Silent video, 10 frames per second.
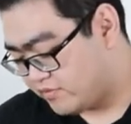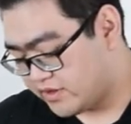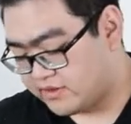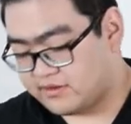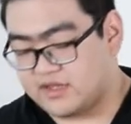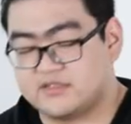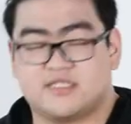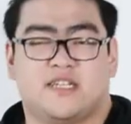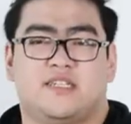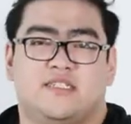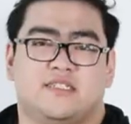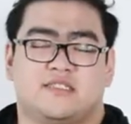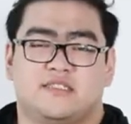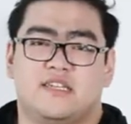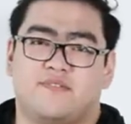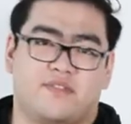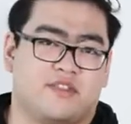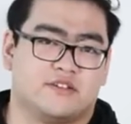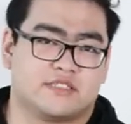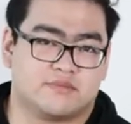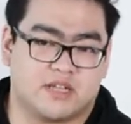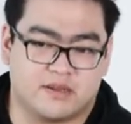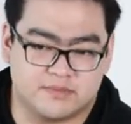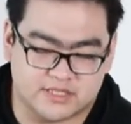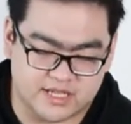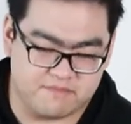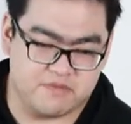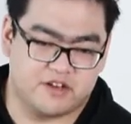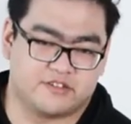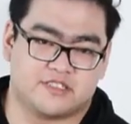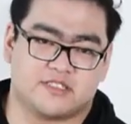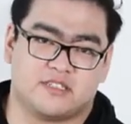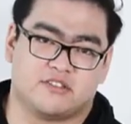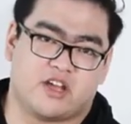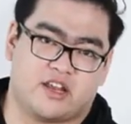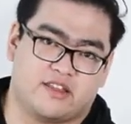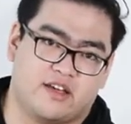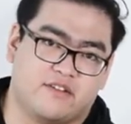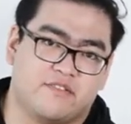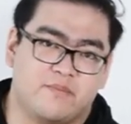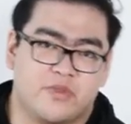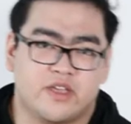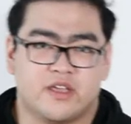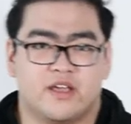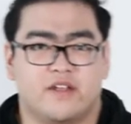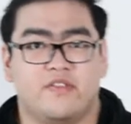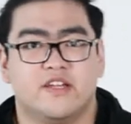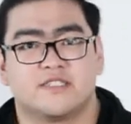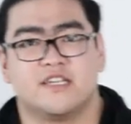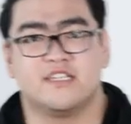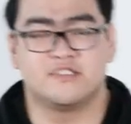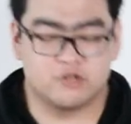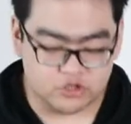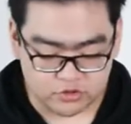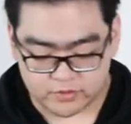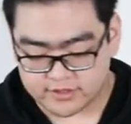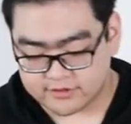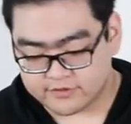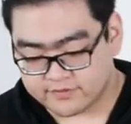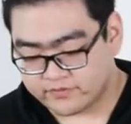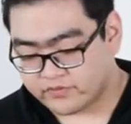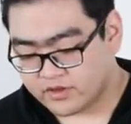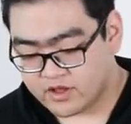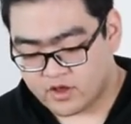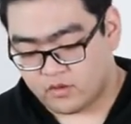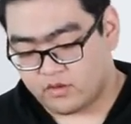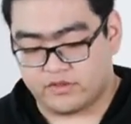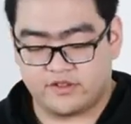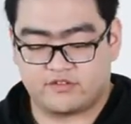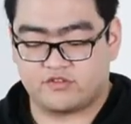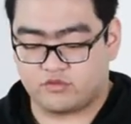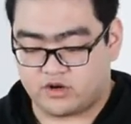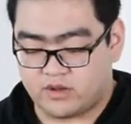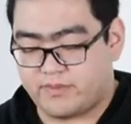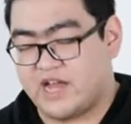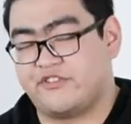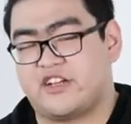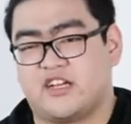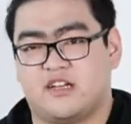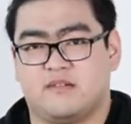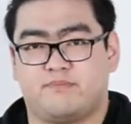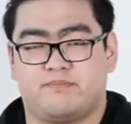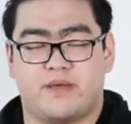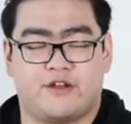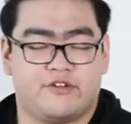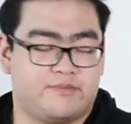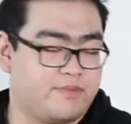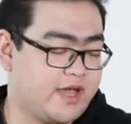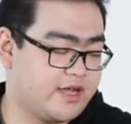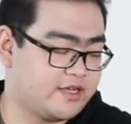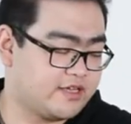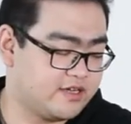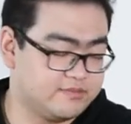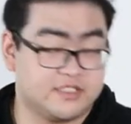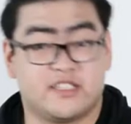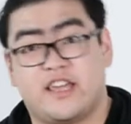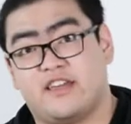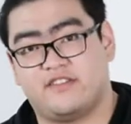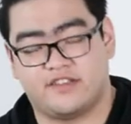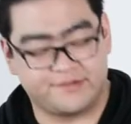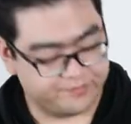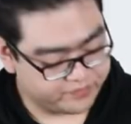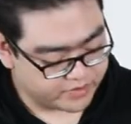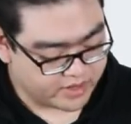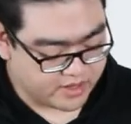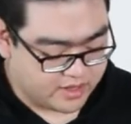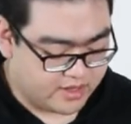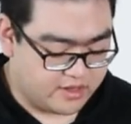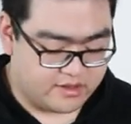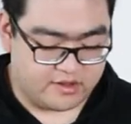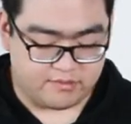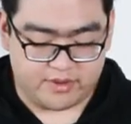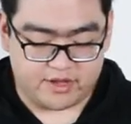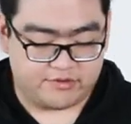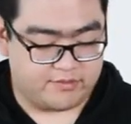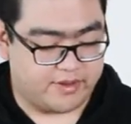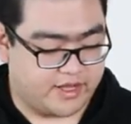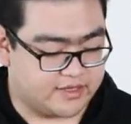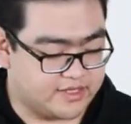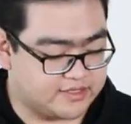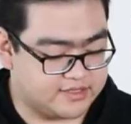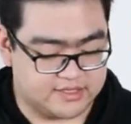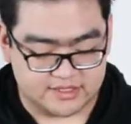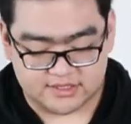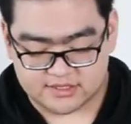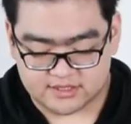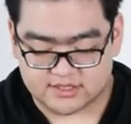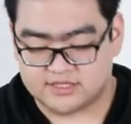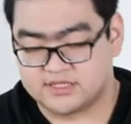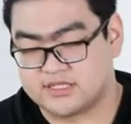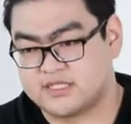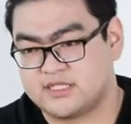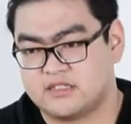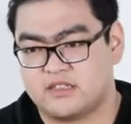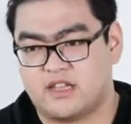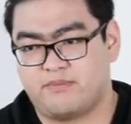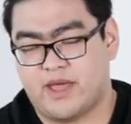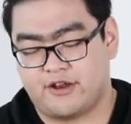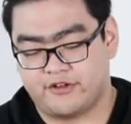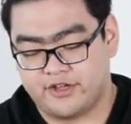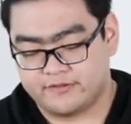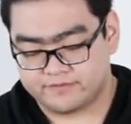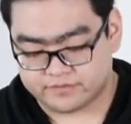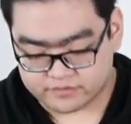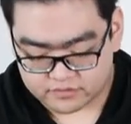But the downside is, even though sometimes 10 meters is still not enough. In this case, what should we do? Well, this is where a battery pack comes in handy. A battery pack like this is a sealed lead battery.